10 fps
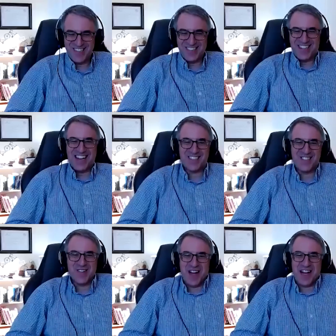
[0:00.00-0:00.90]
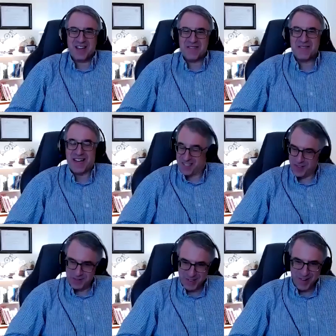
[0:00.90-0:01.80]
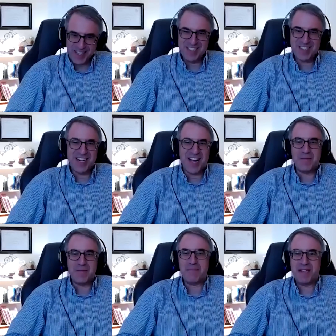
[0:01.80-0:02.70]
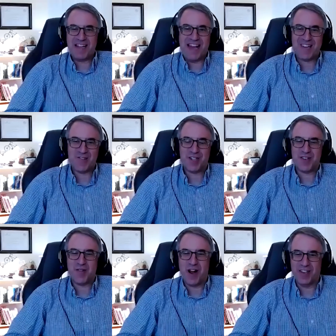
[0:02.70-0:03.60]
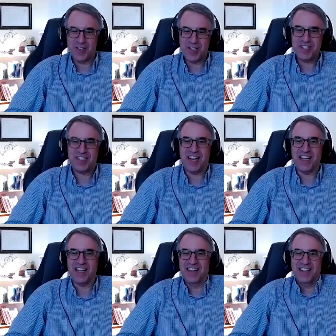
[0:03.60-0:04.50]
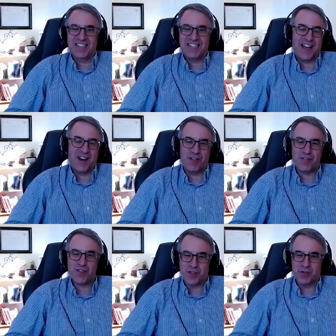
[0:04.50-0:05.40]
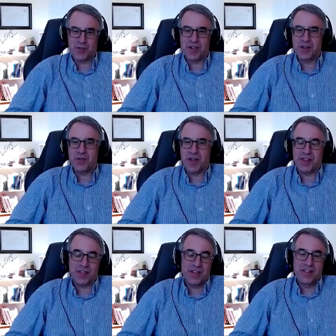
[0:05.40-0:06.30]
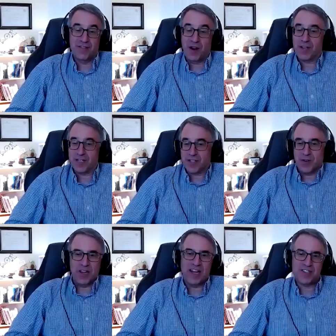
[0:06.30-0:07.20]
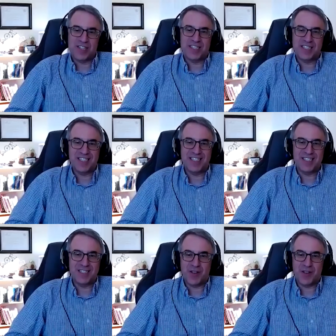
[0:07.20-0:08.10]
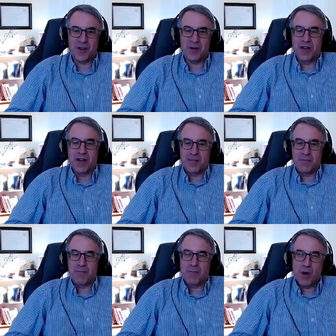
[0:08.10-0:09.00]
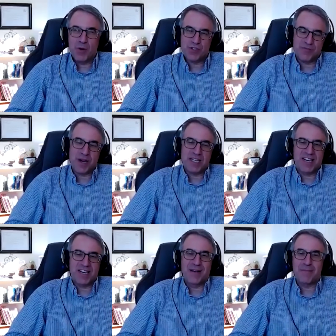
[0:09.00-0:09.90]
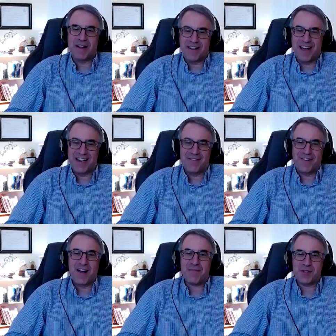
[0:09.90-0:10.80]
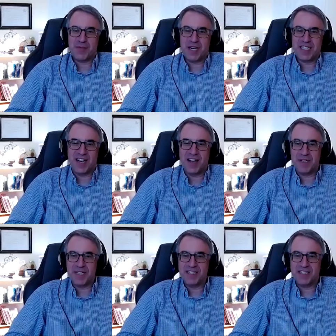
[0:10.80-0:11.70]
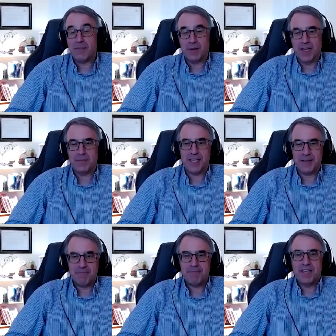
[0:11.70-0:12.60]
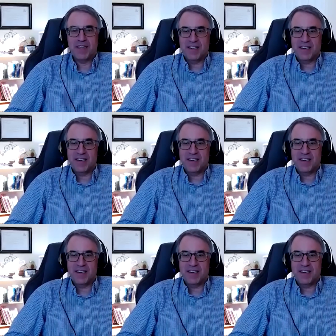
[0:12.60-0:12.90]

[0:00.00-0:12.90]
sure. Yeah, so I am, as you correctly said, I'm a pediatric neurologist. I take care of children with various neurologic diseases, although most of my time, about 95% of my time, is epilepsy.